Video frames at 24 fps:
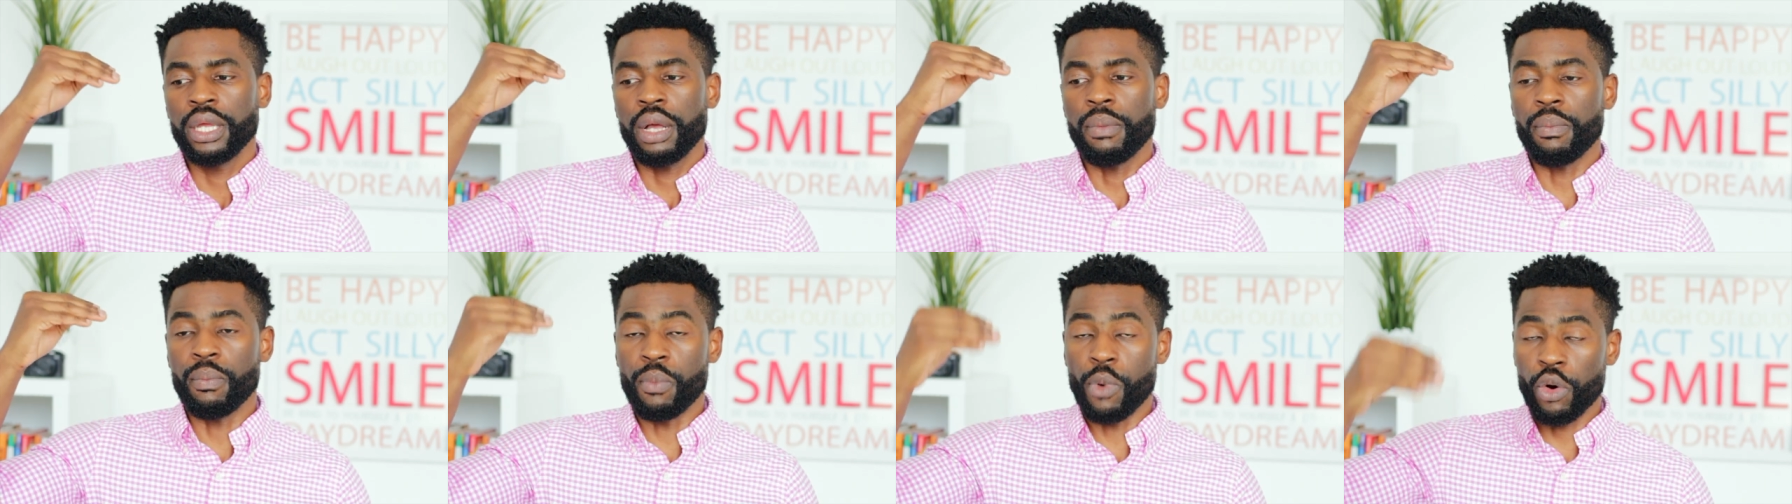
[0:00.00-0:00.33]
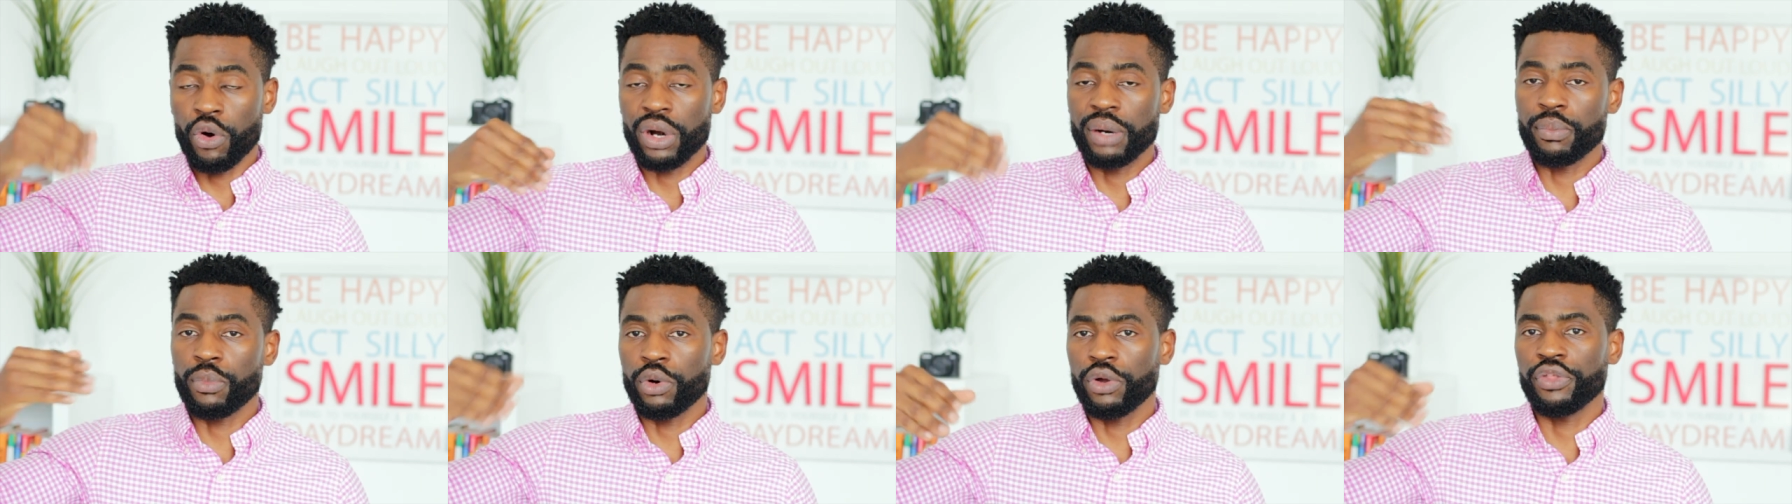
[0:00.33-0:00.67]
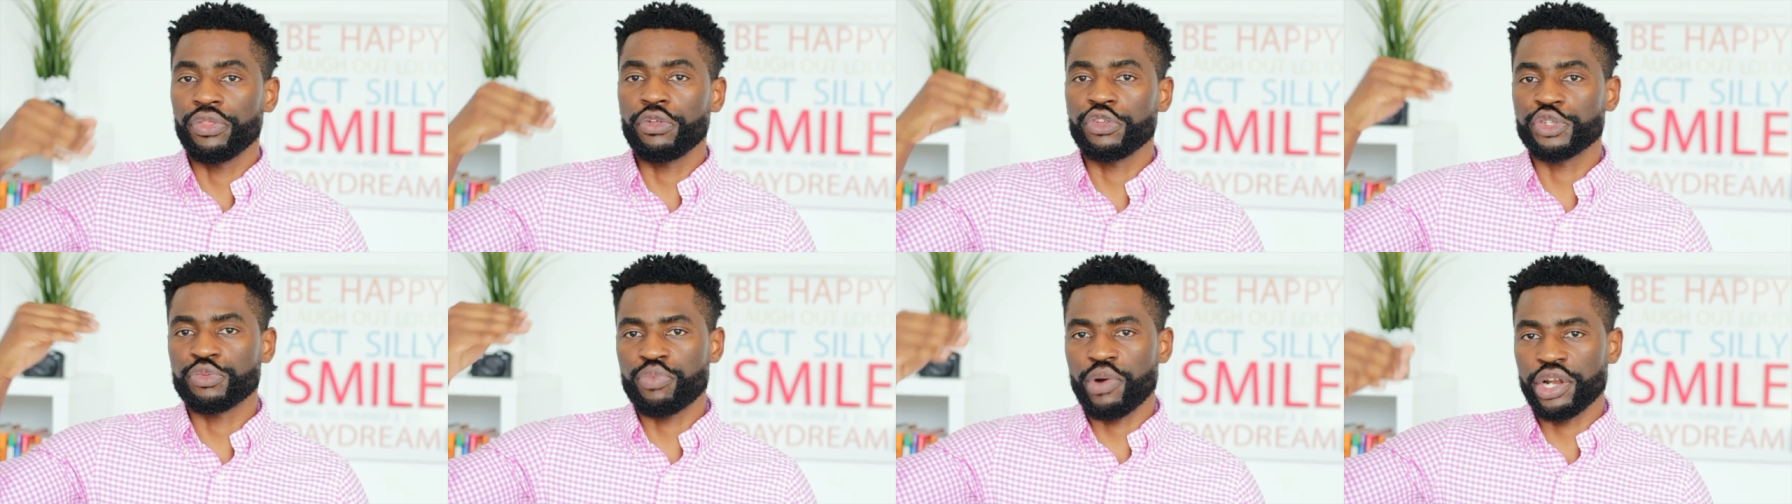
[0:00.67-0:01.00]
more and more
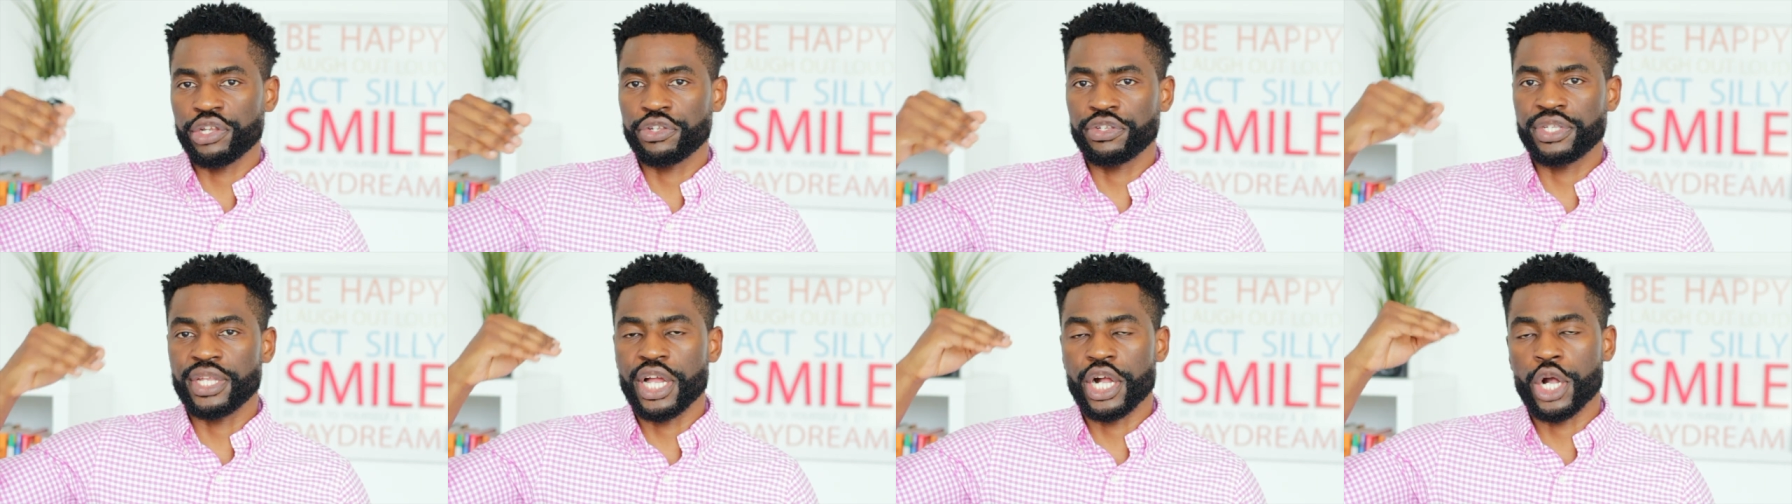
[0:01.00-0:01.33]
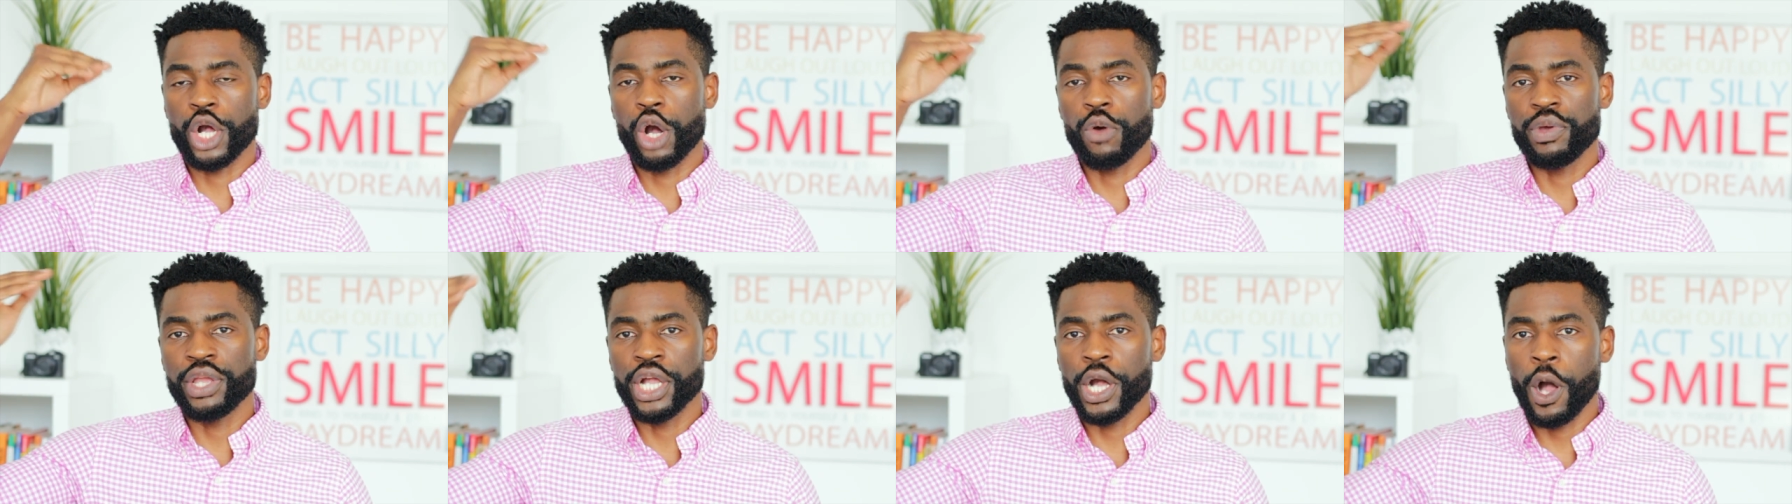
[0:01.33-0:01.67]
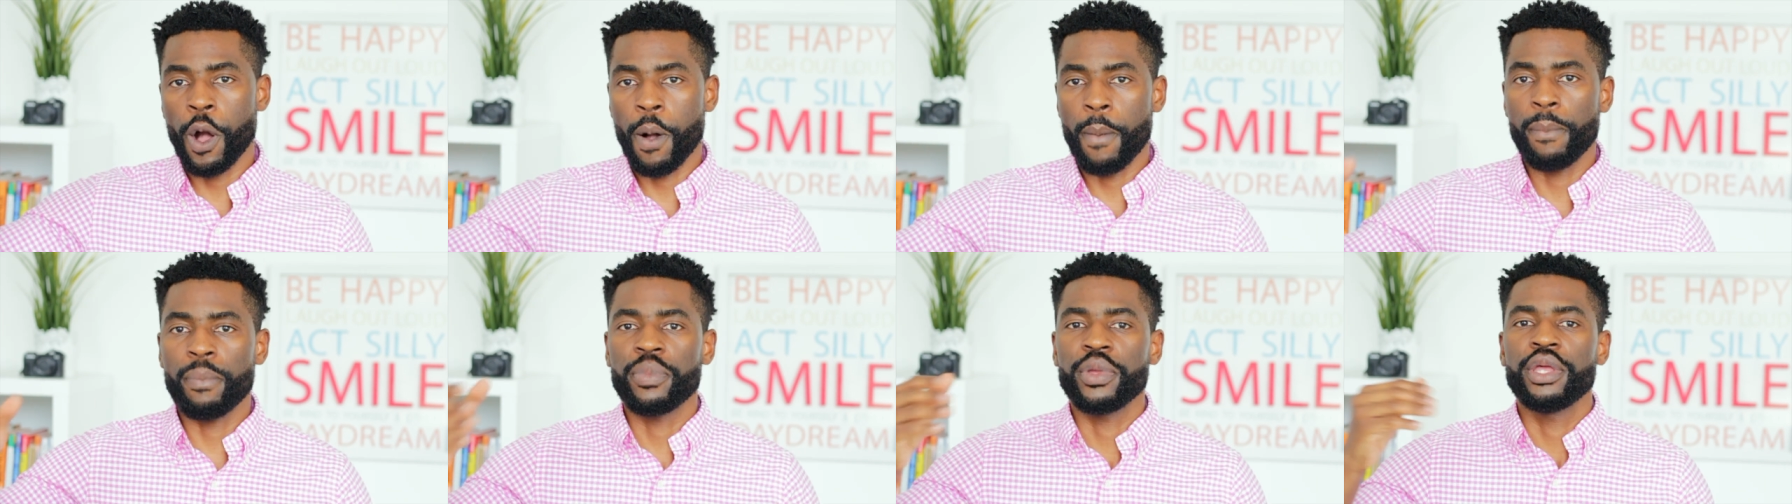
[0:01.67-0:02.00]
those prices are going
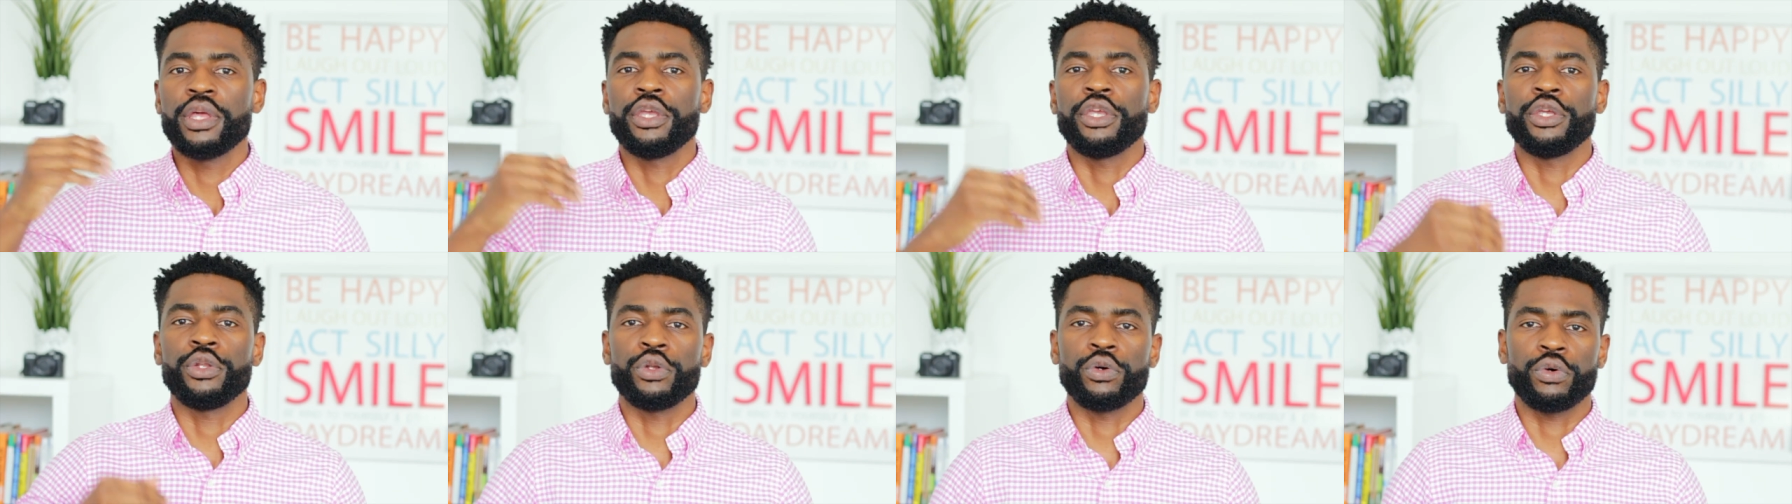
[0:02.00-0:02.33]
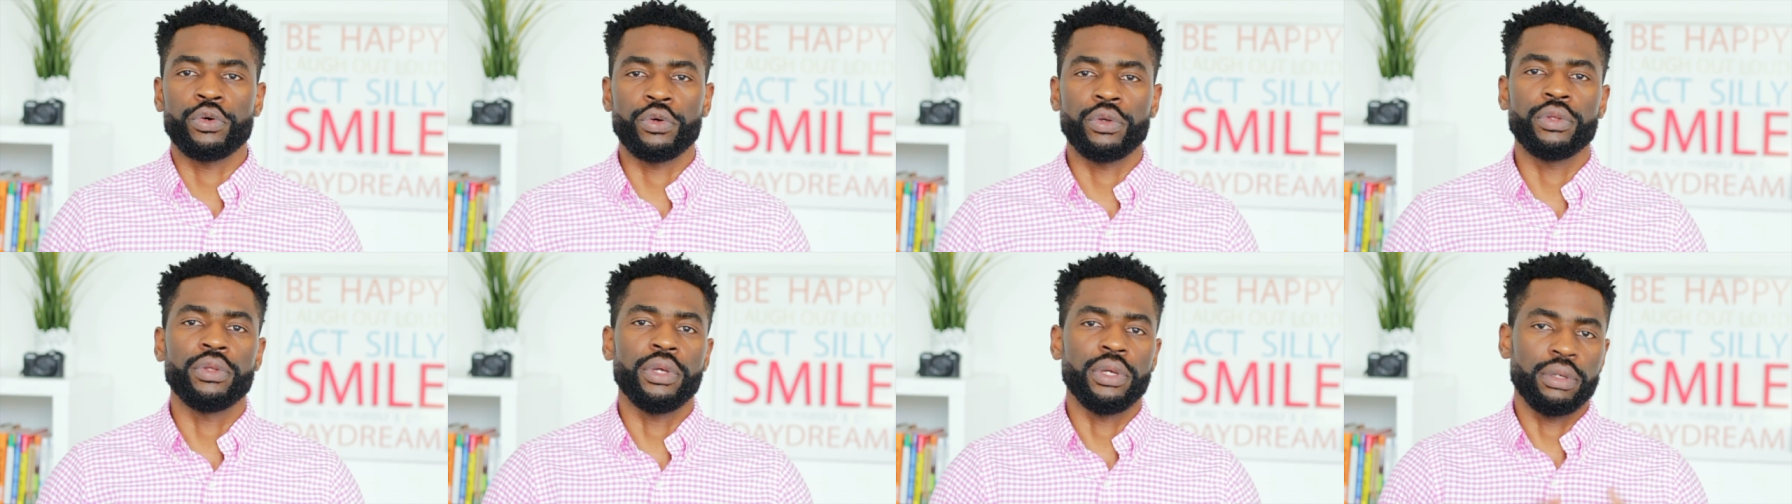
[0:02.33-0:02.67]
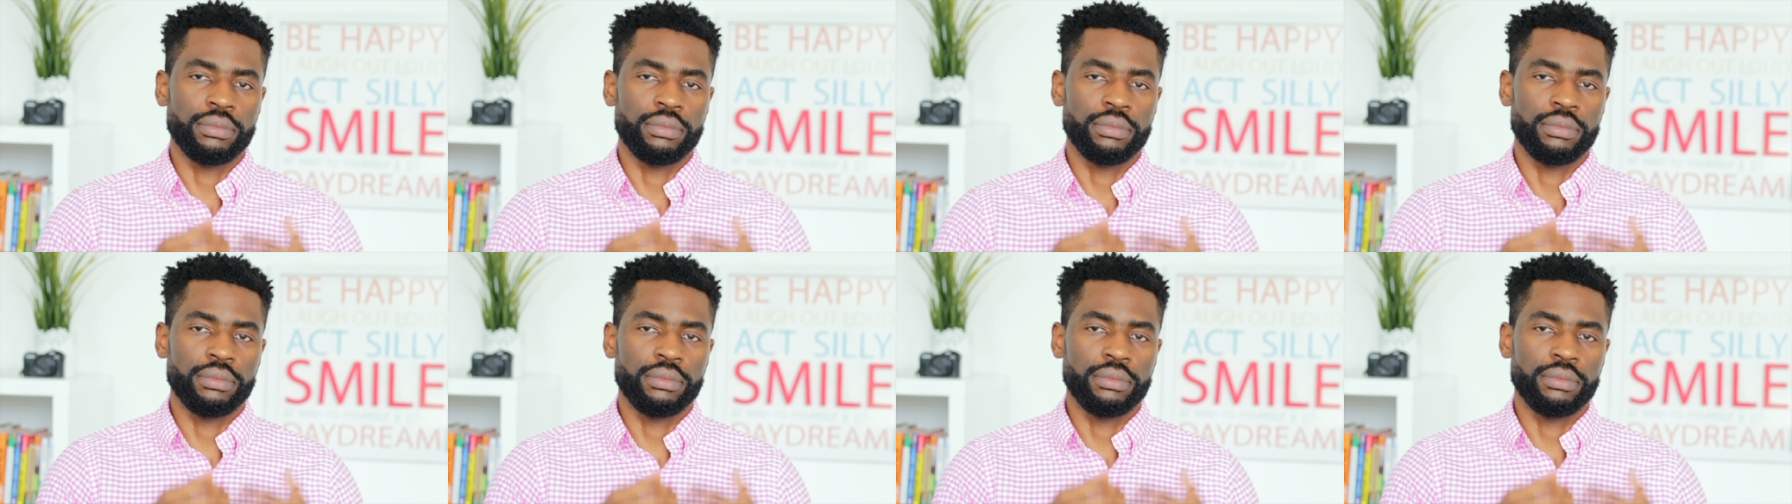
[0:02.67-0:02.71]
up, you know,